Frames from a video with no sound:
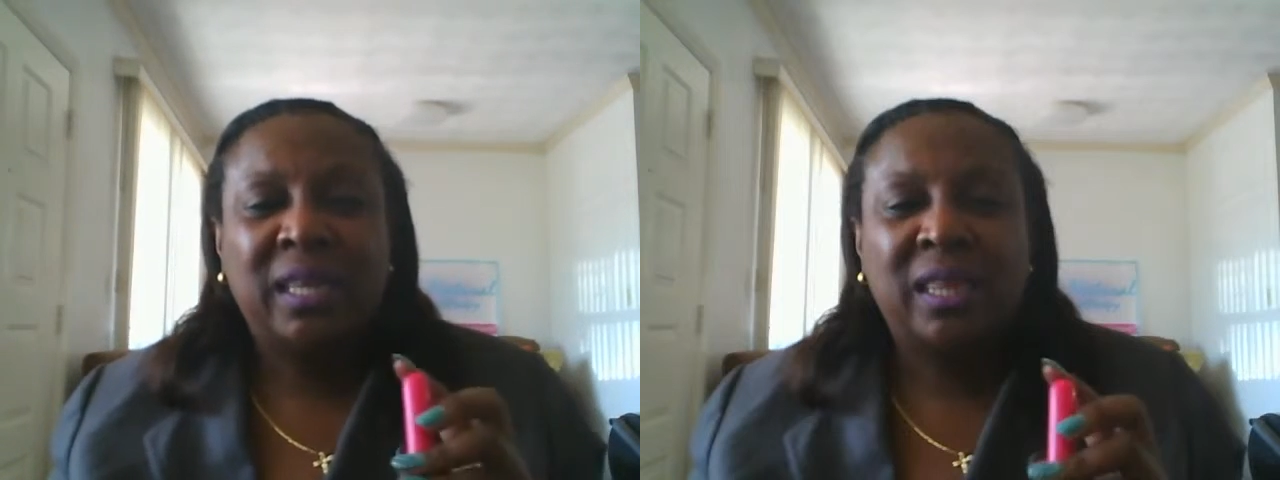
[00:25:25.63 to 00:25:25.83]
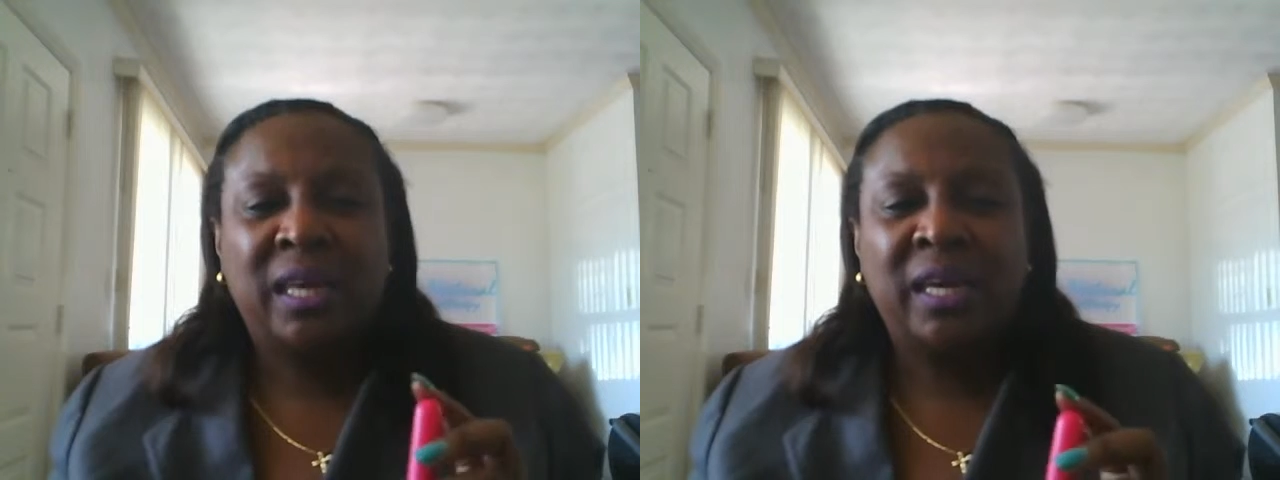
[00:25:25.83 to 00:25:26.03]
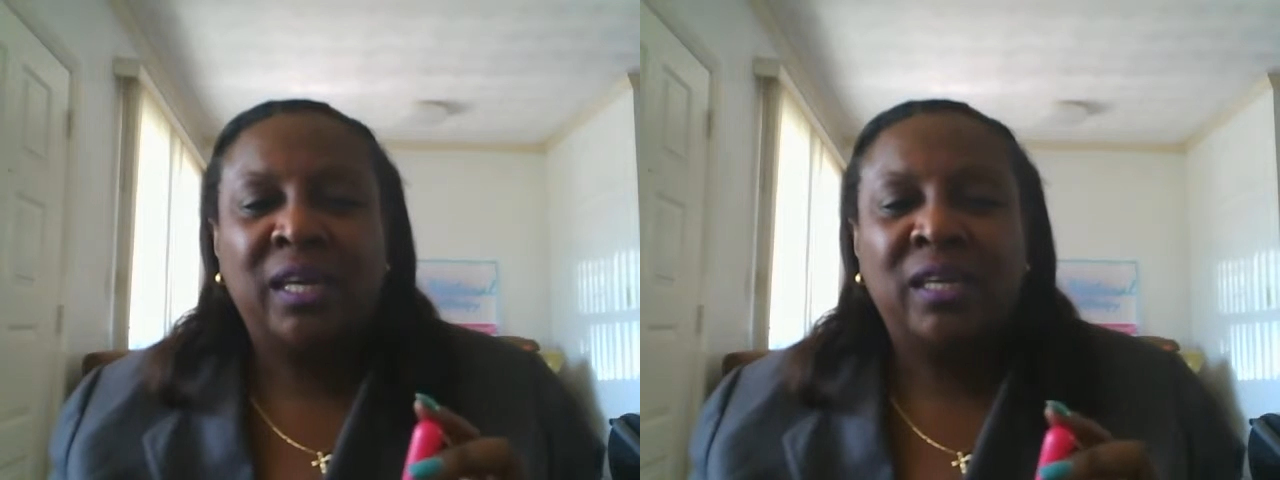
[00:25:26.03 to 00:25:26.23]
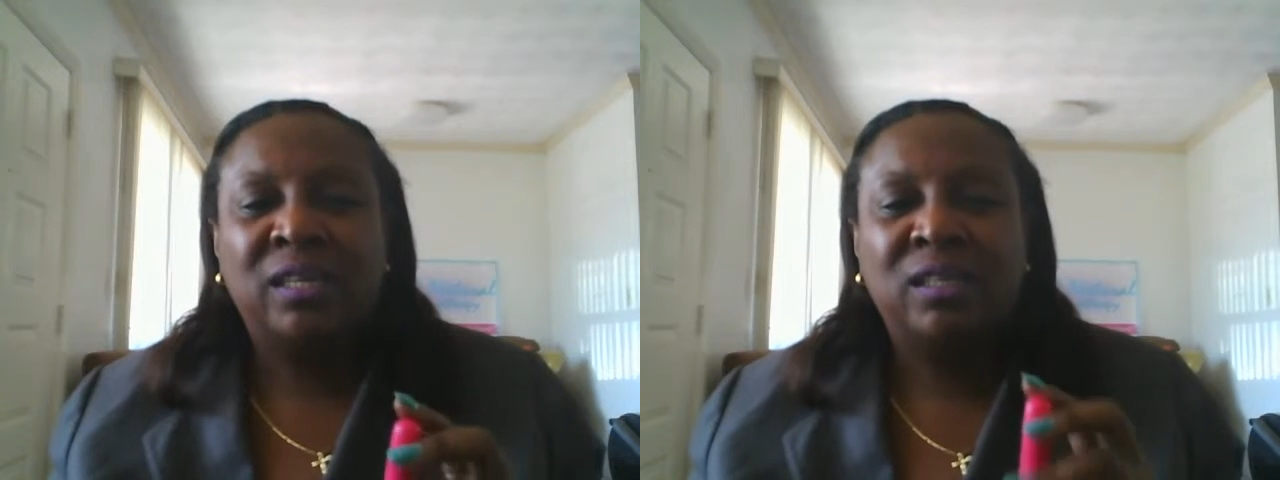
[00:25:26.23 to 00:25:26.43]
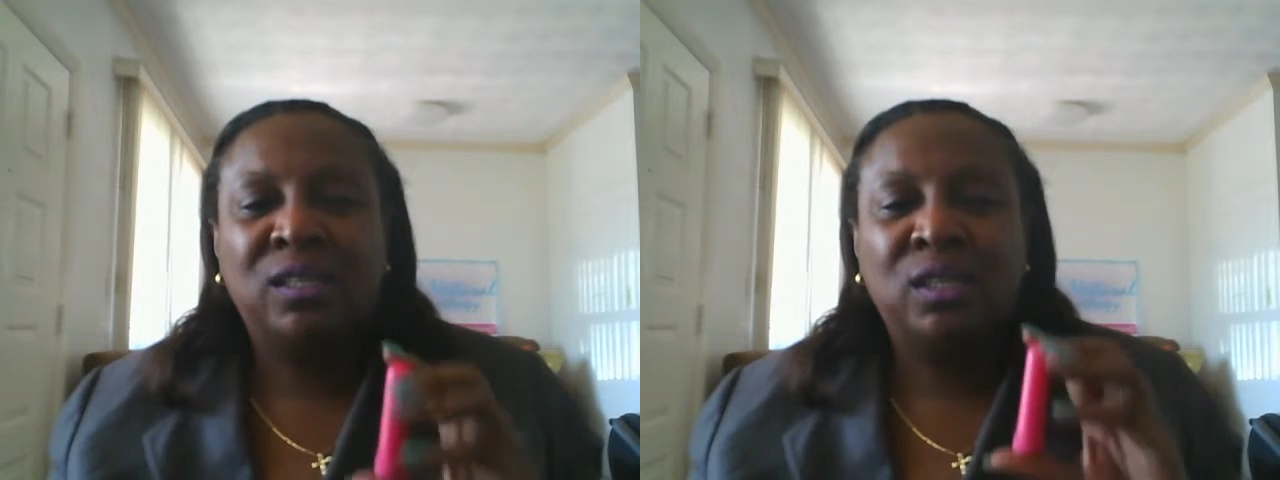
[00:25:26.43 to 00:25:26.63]
thing
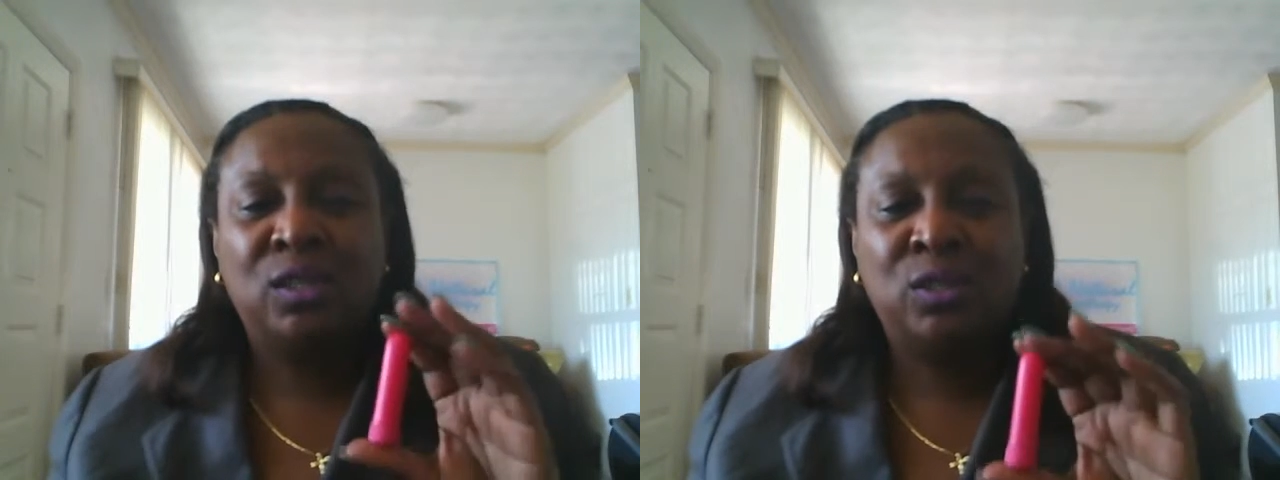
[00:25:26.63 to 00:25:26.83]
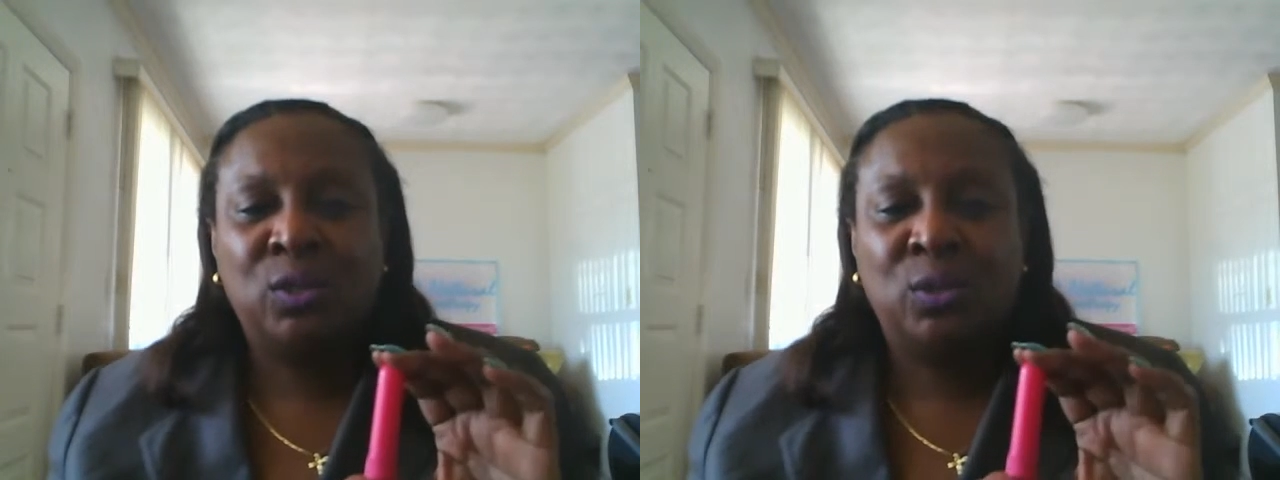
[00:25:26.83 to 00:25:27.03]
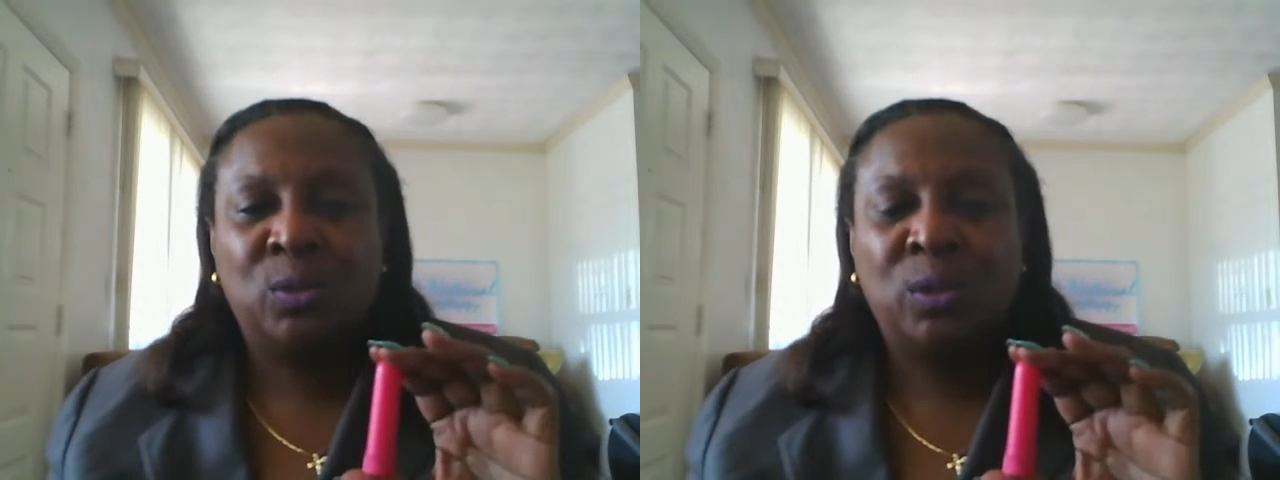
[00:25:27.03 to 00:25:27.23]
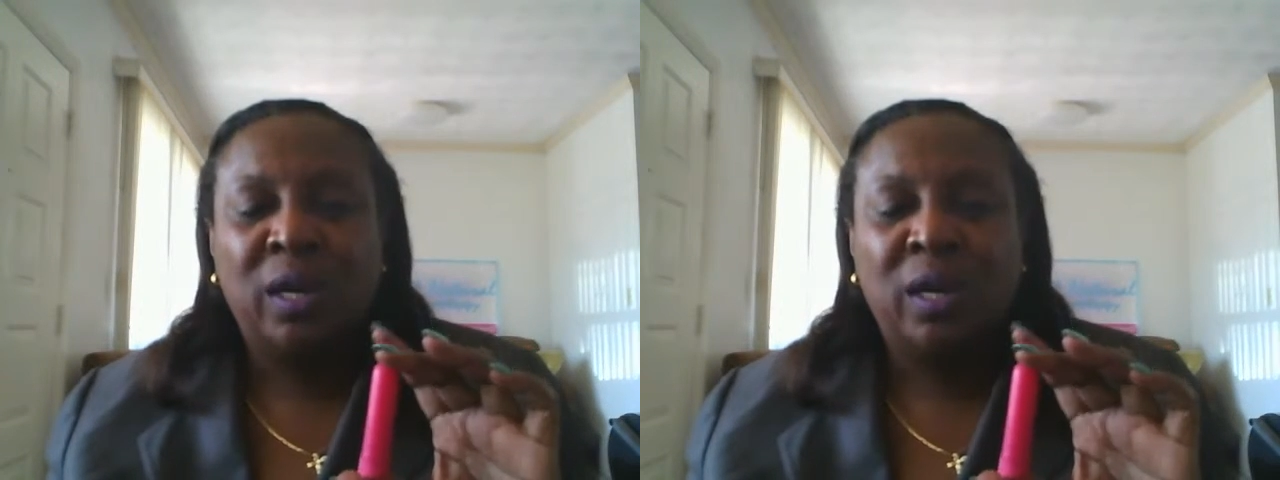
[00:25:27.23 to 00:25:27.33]
to do.